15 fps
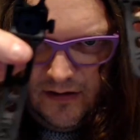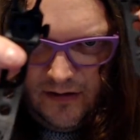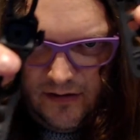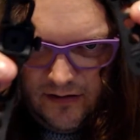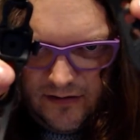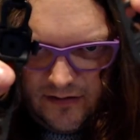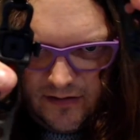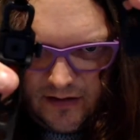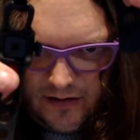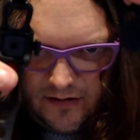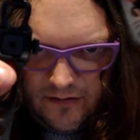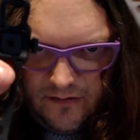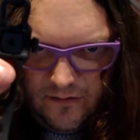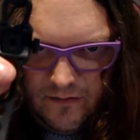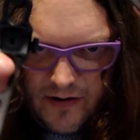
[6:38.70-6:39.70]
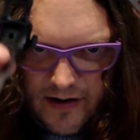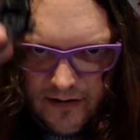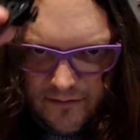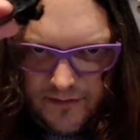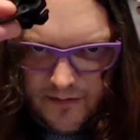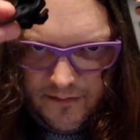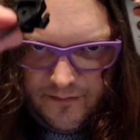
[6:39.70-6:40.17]
So one
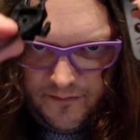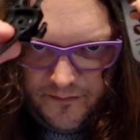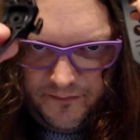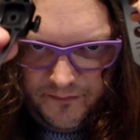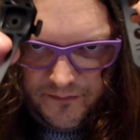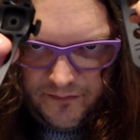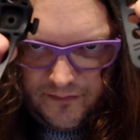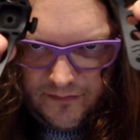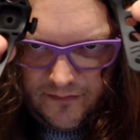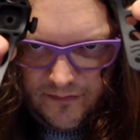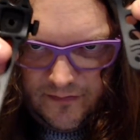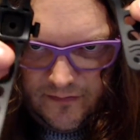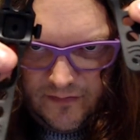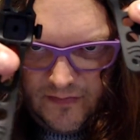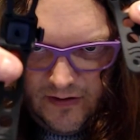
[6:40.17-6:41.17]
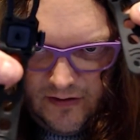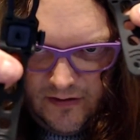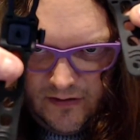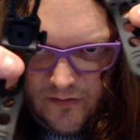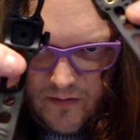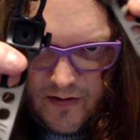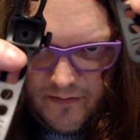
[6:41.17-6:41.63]
of them,
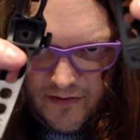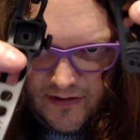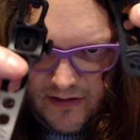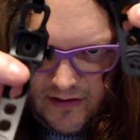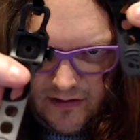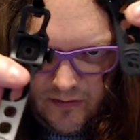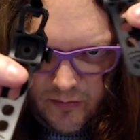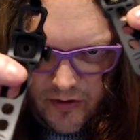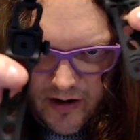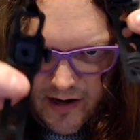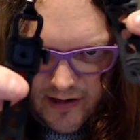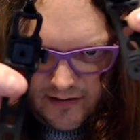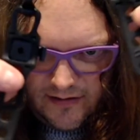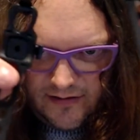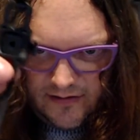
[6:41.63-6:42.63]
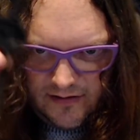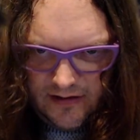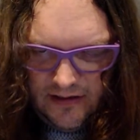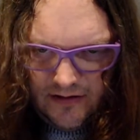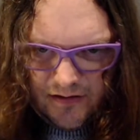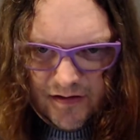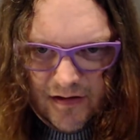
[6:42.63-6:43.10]
the one with the little brass
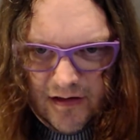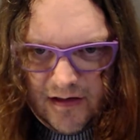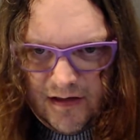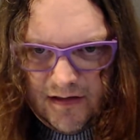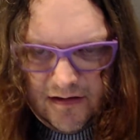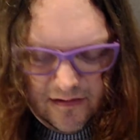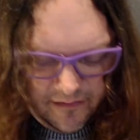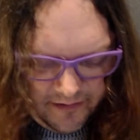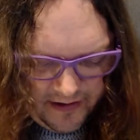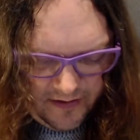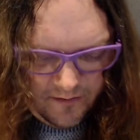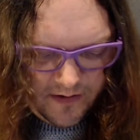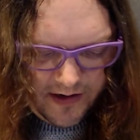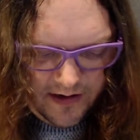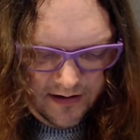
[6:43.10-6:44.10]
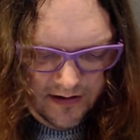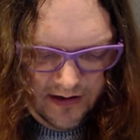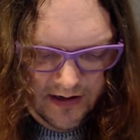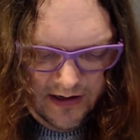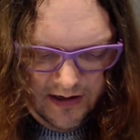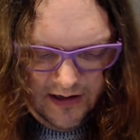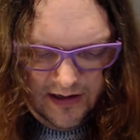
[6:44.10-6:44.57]
insert, is the rear one,
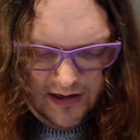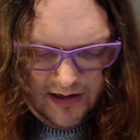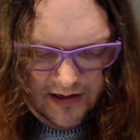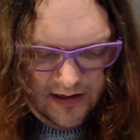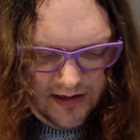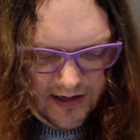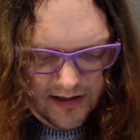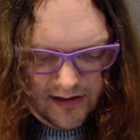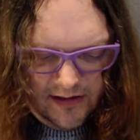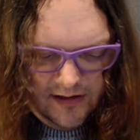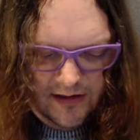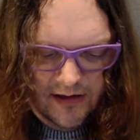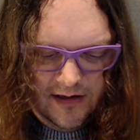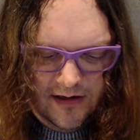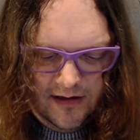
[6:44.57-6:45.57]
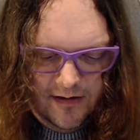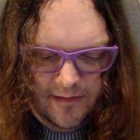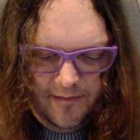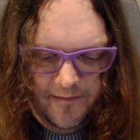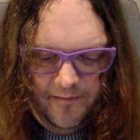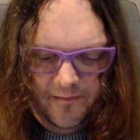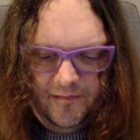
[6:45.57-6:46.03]
and that's
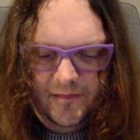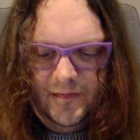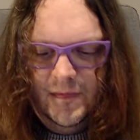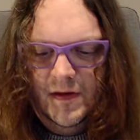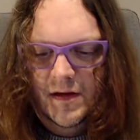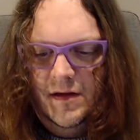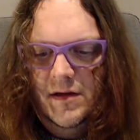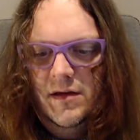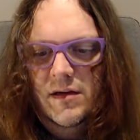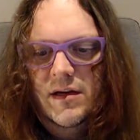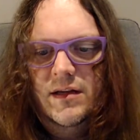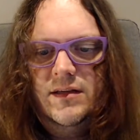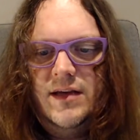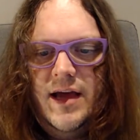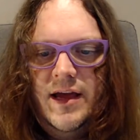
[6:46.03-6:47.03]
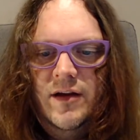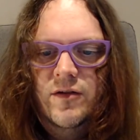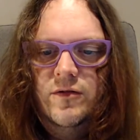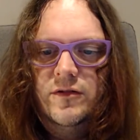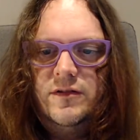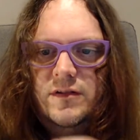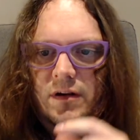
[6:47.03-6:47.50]
it's
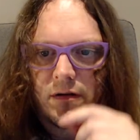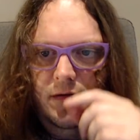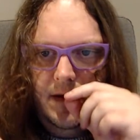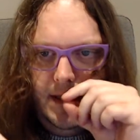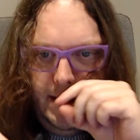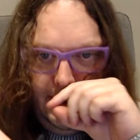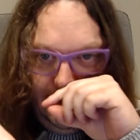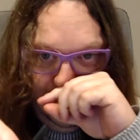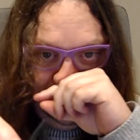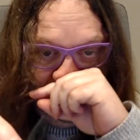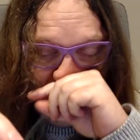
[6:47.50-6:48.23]
angled so that it's